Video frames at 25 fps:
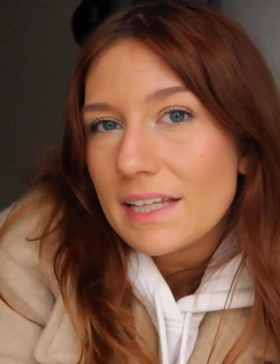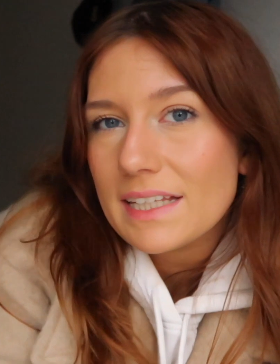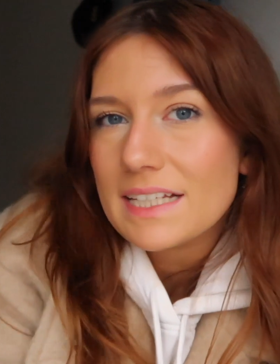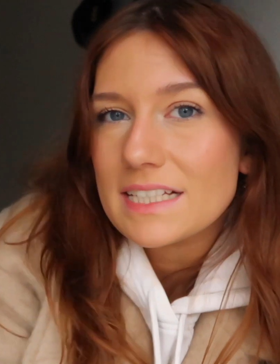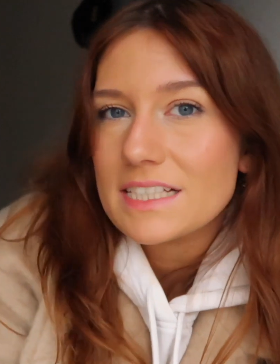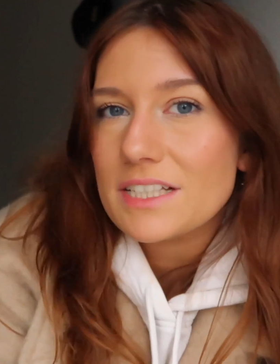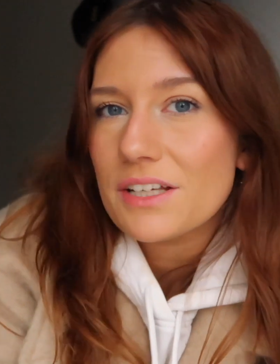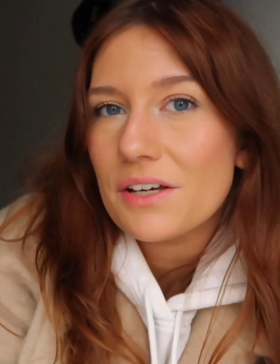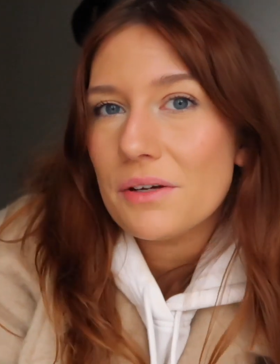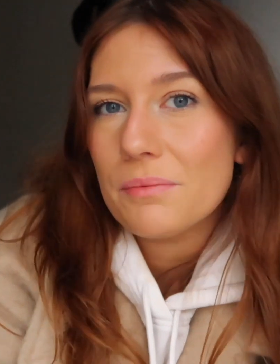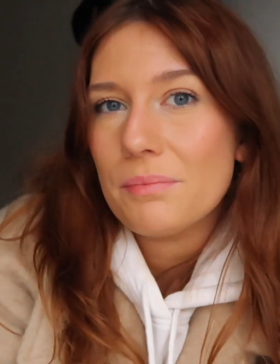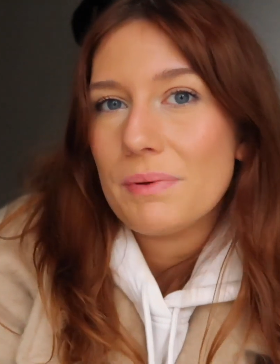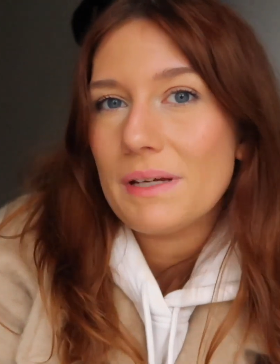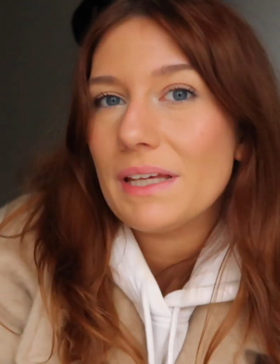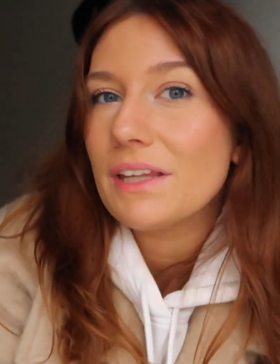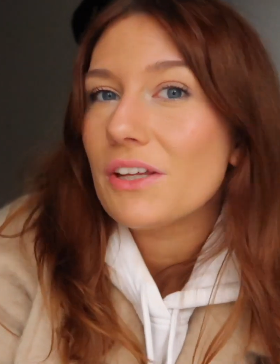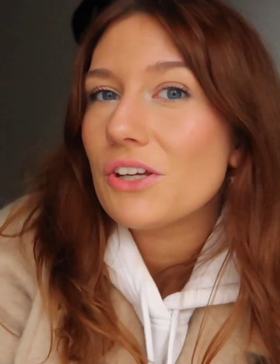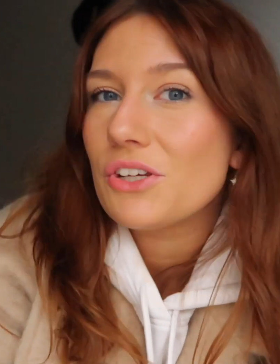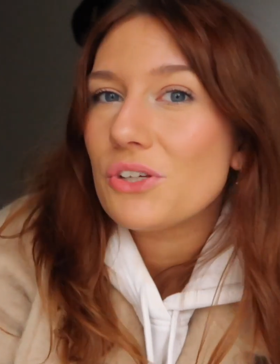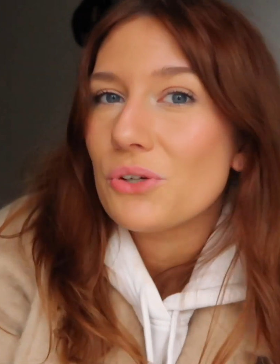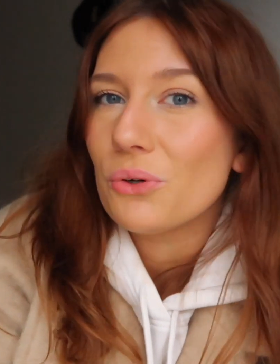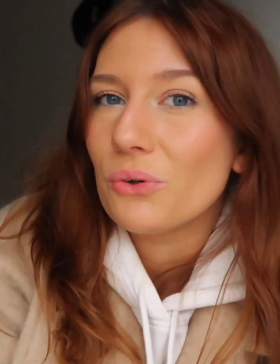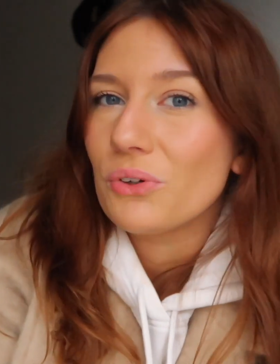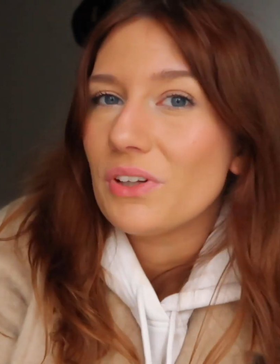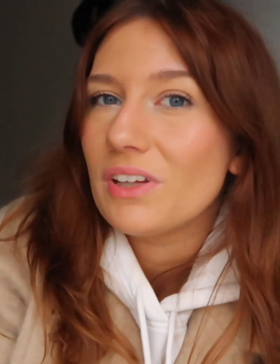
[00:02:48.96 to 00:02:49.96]
This could be the
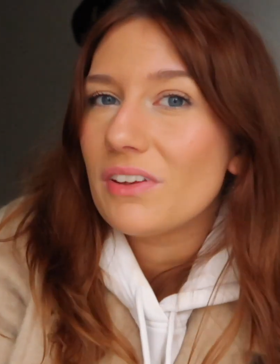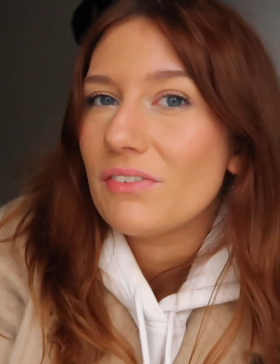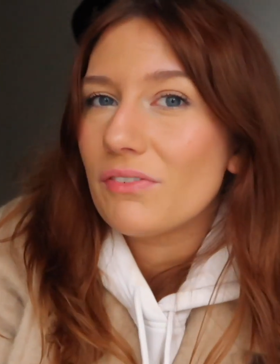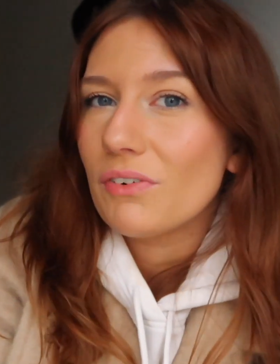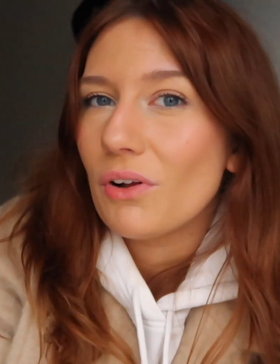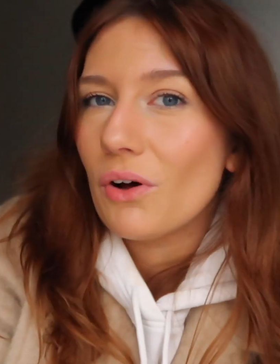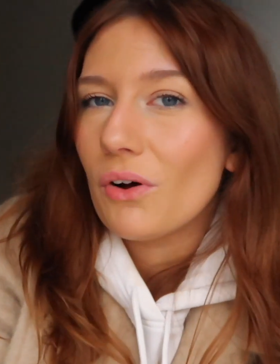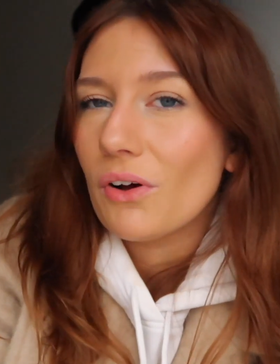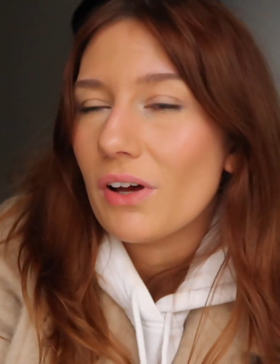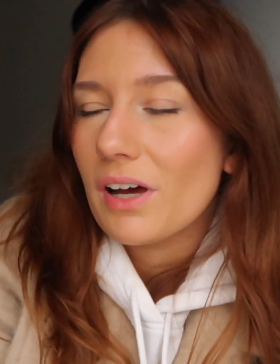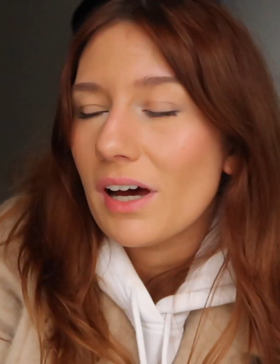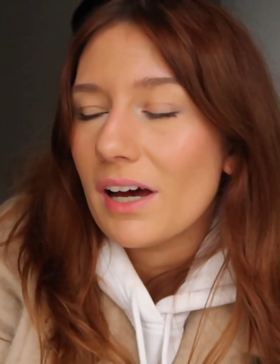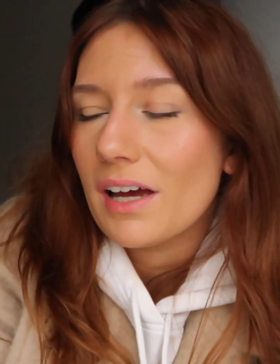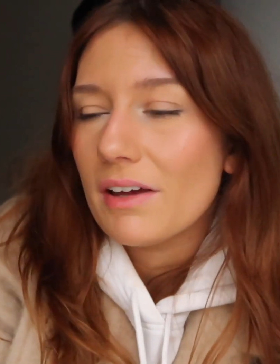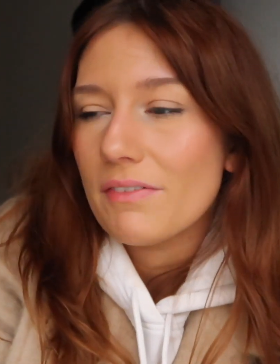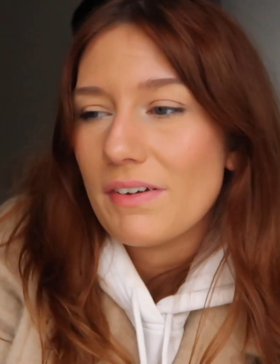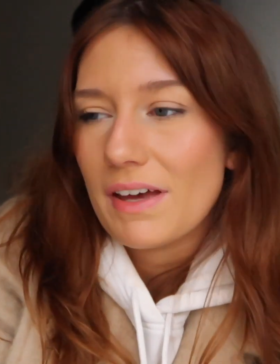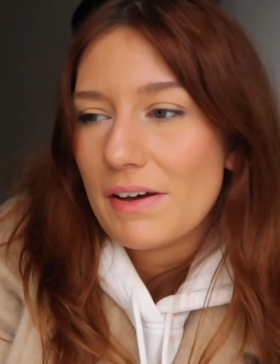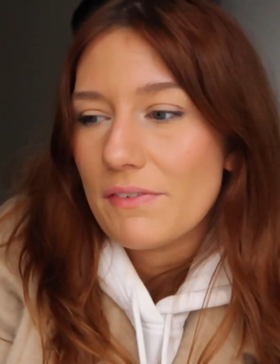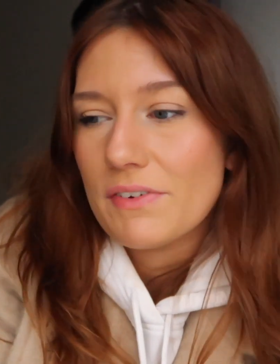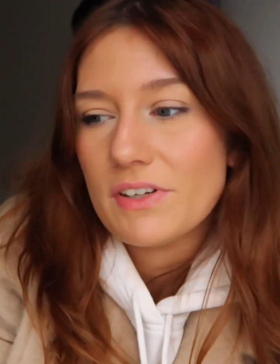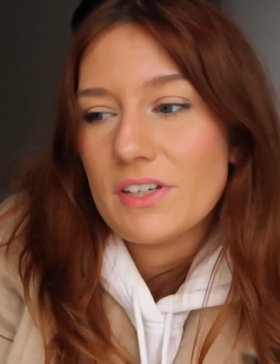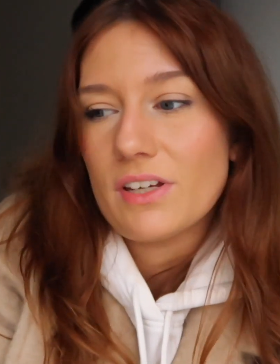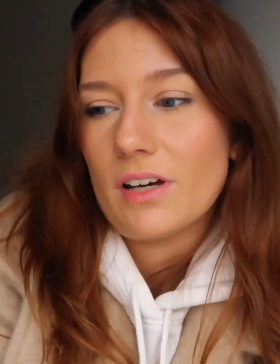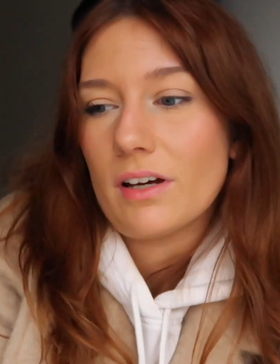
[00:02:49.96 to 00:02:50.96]
shortest vlog I've
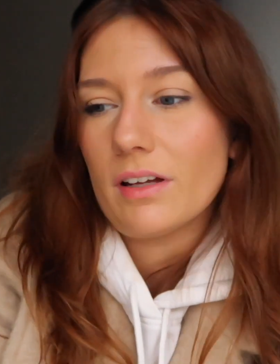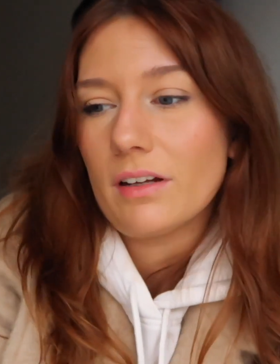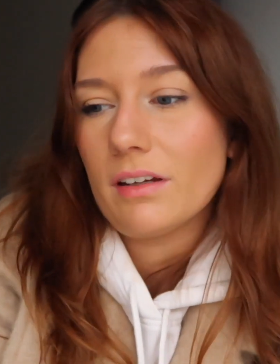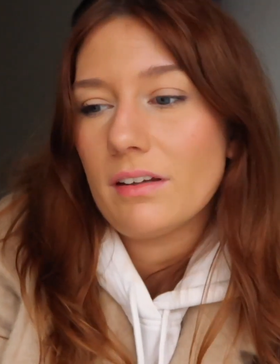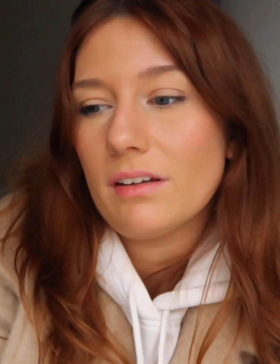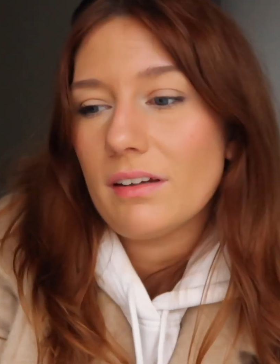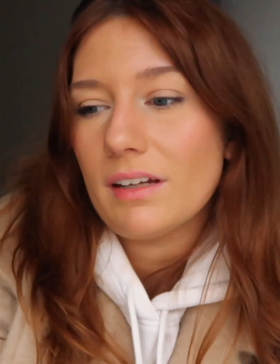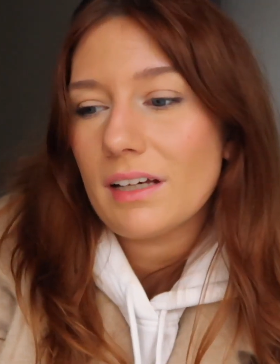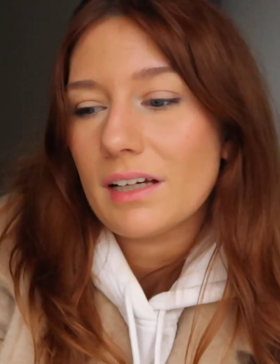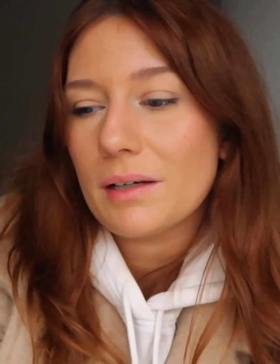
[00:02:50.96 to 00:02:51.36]
ever done.